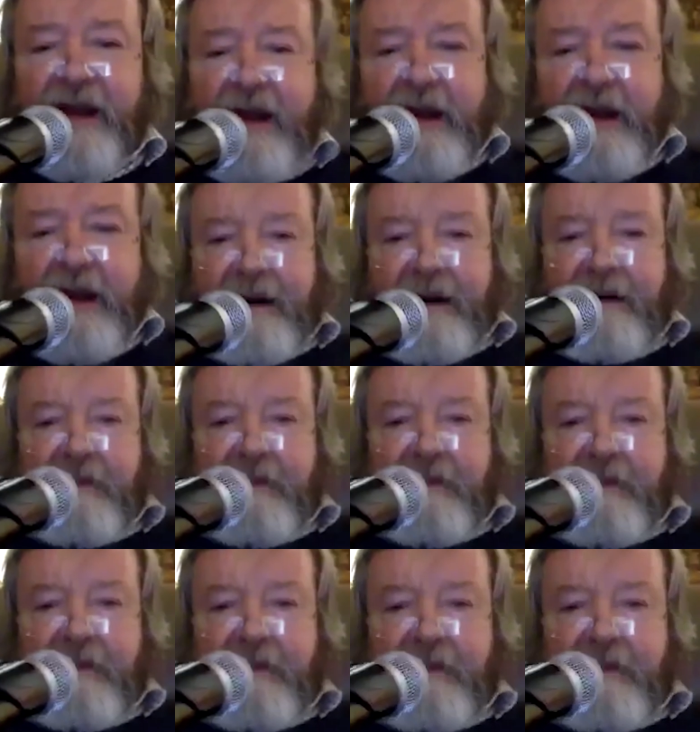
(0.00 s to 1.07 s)

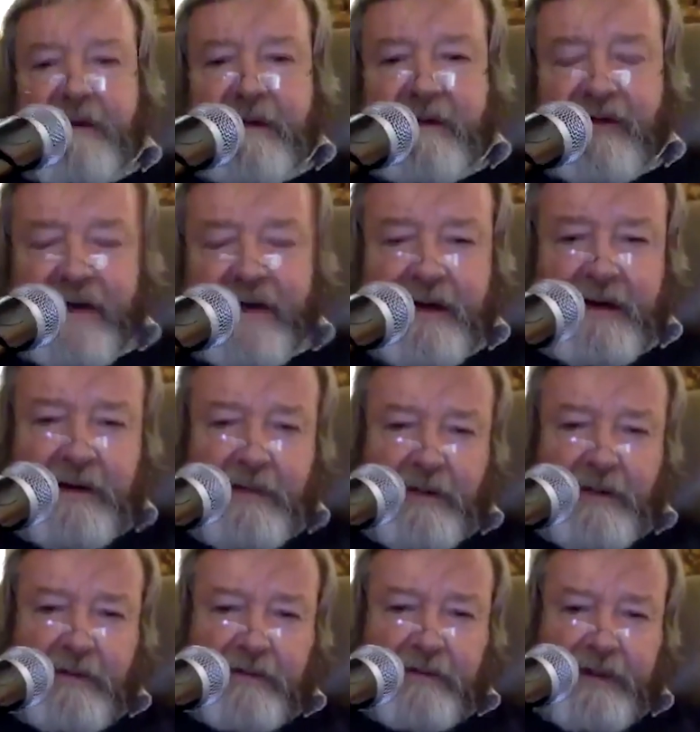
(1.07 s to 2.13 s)
you said
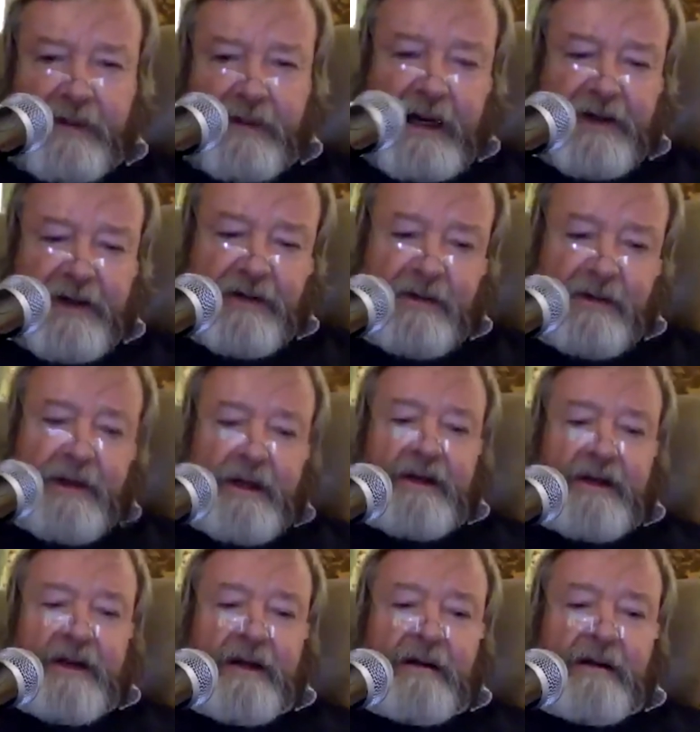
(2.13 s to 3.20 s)
you're very glad
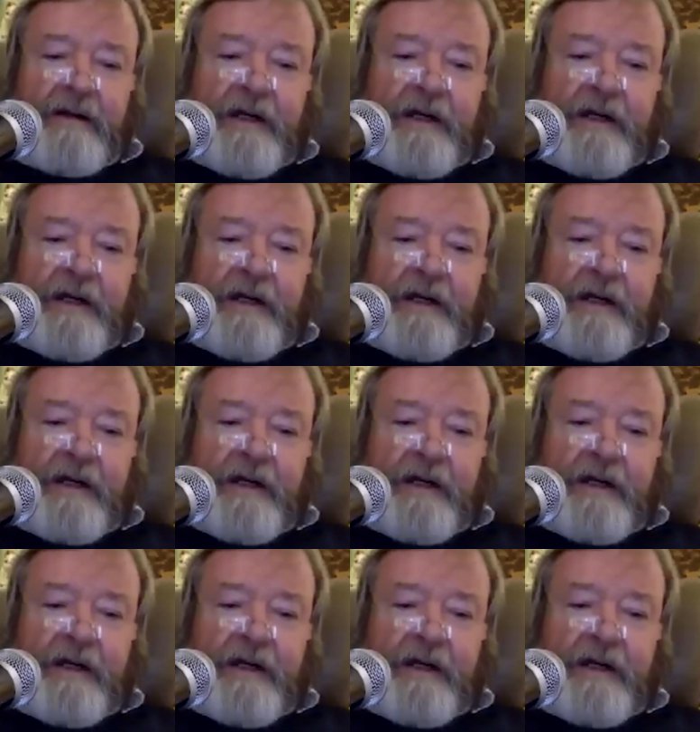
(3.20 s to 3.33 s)
to